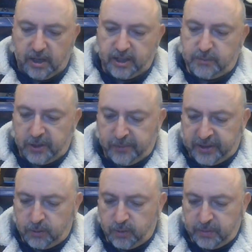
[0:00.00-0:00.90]
I
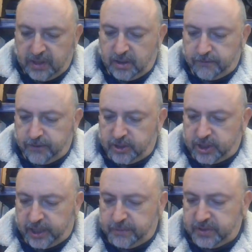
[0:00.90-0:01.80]
experimented with many different
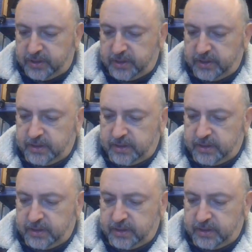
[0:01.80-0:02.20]
shapes.